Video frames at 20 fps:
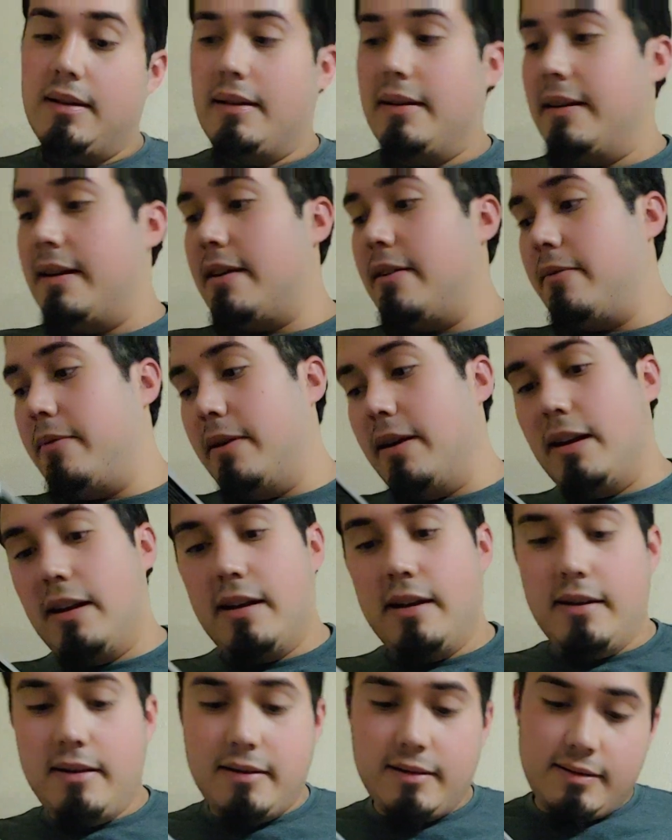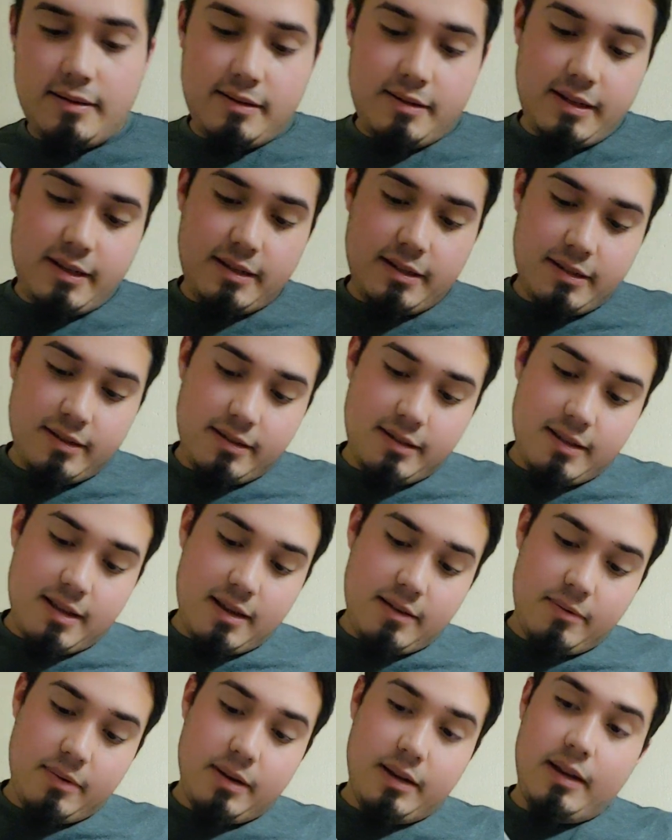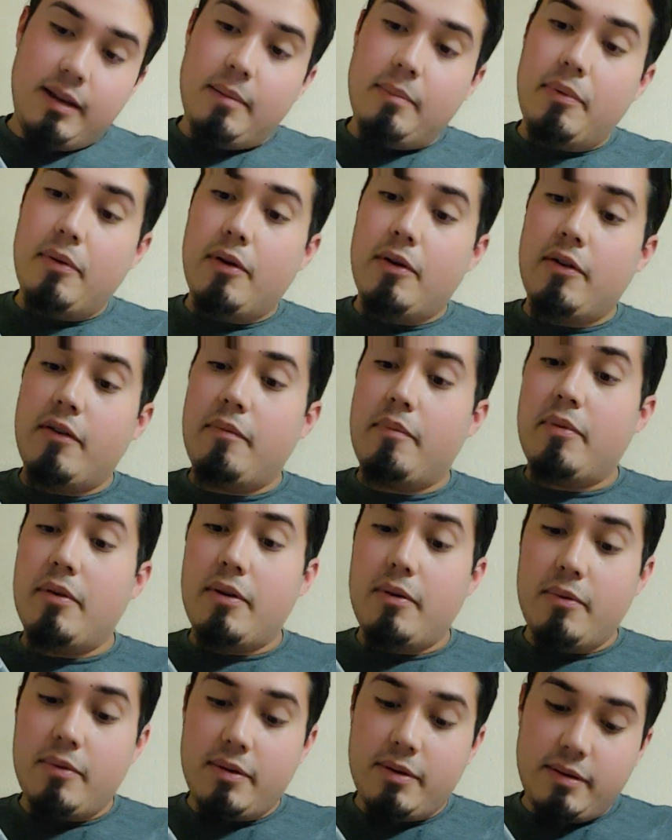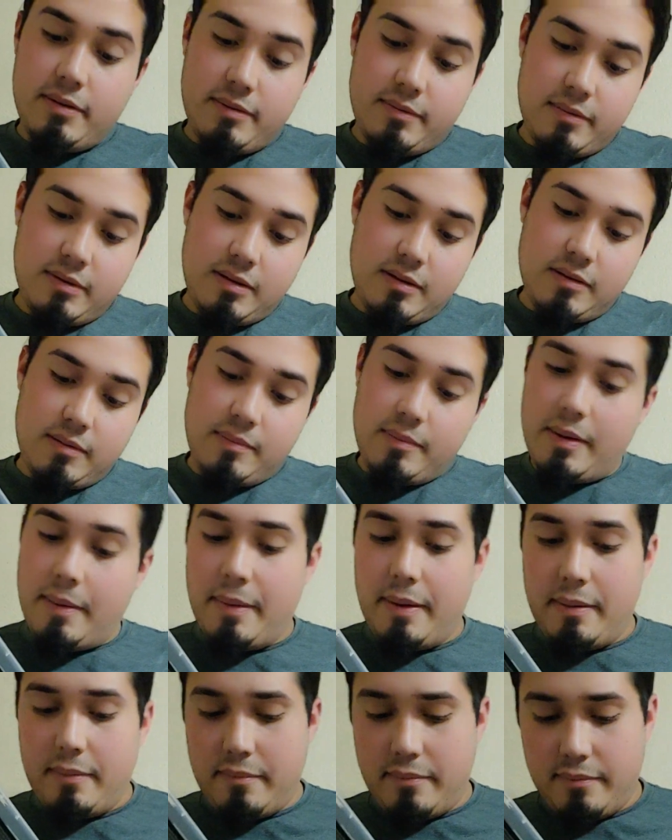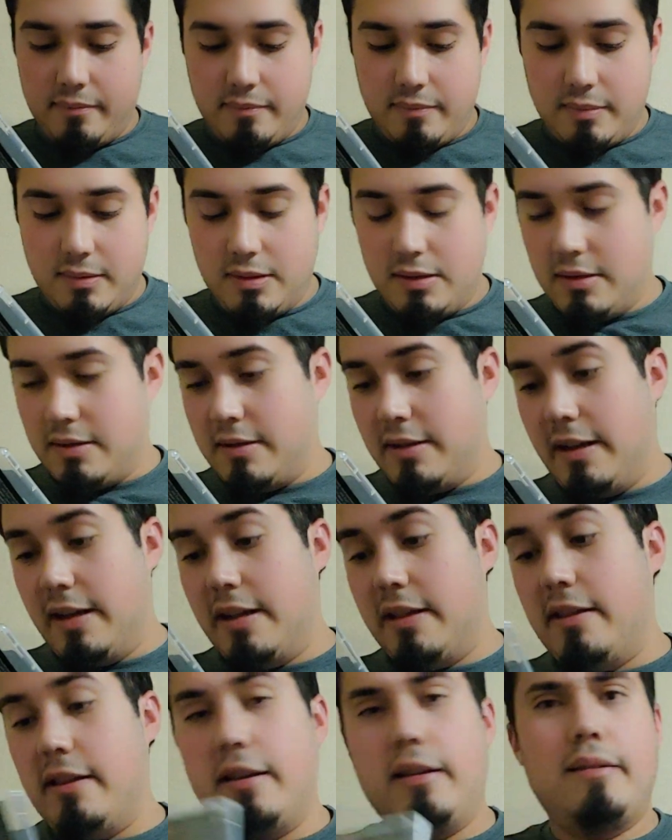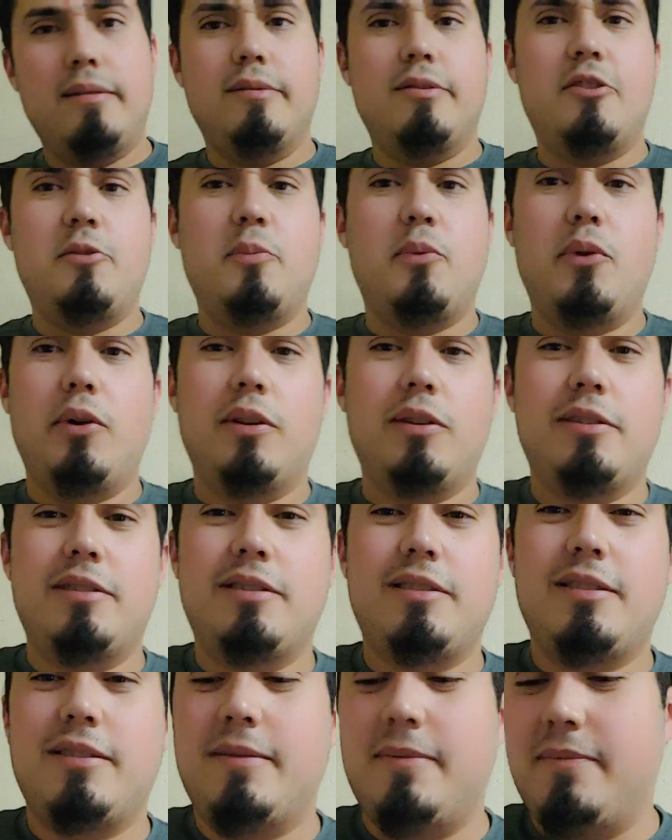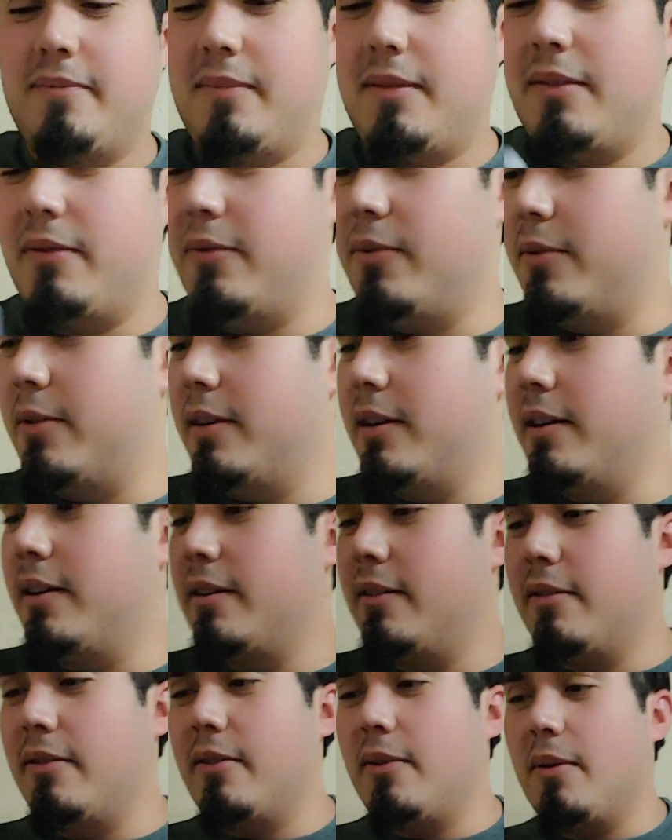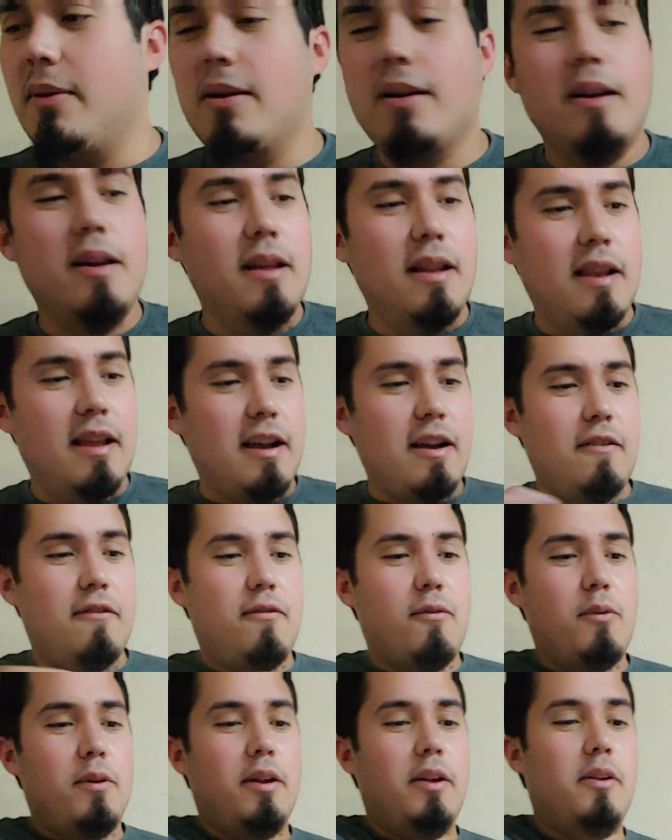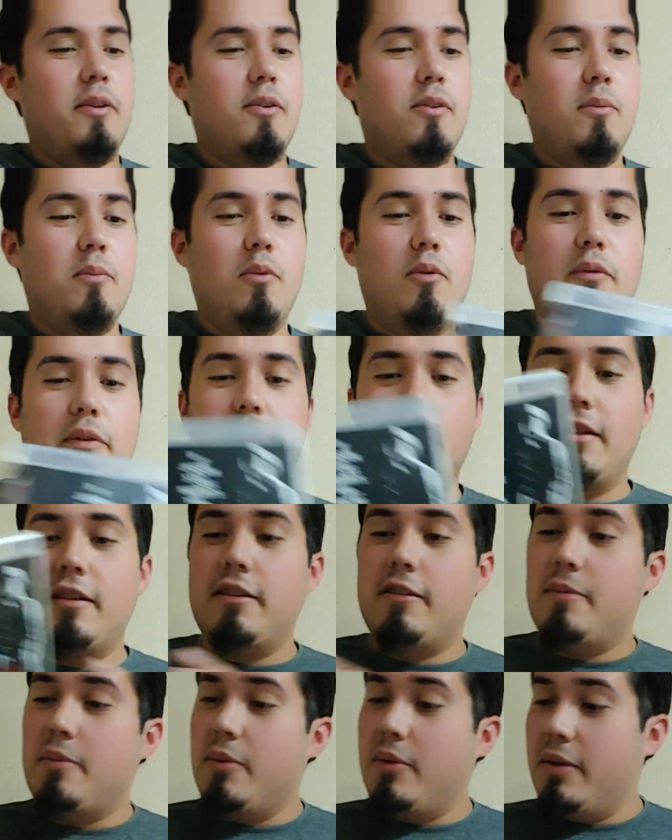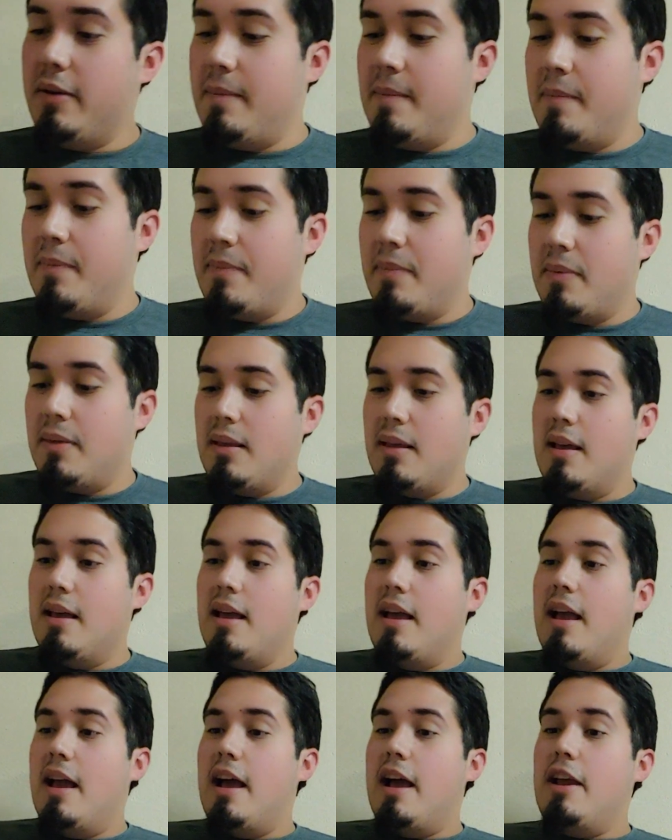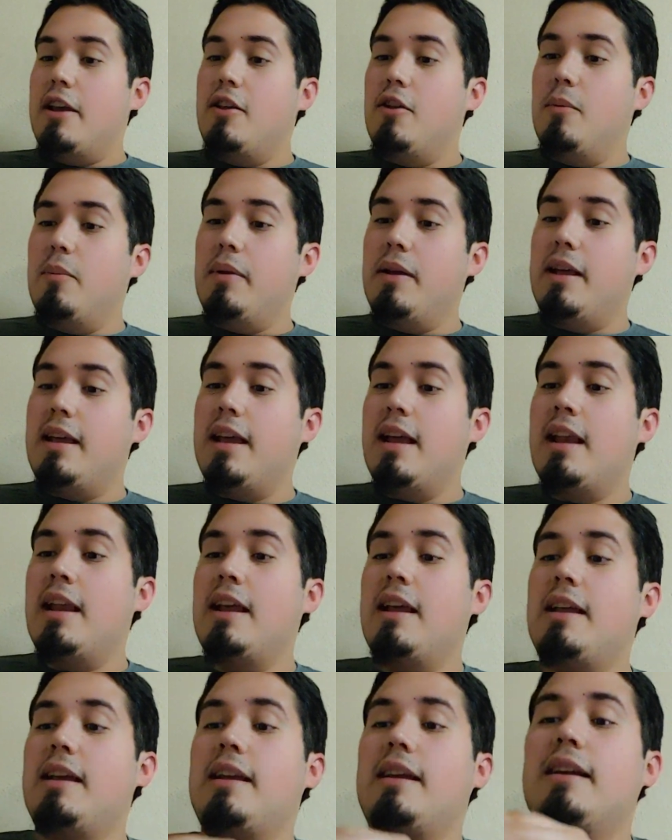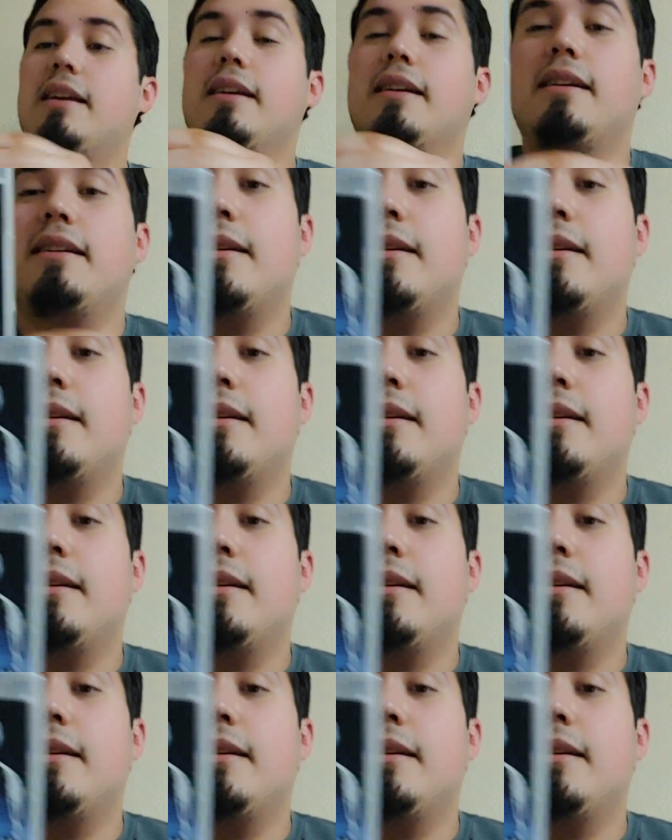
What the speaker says: not really, because Jason's not really a part of part 1. I mean, just the ending. Spoilers for like a 40-year-old movie at this point. A New Beginning,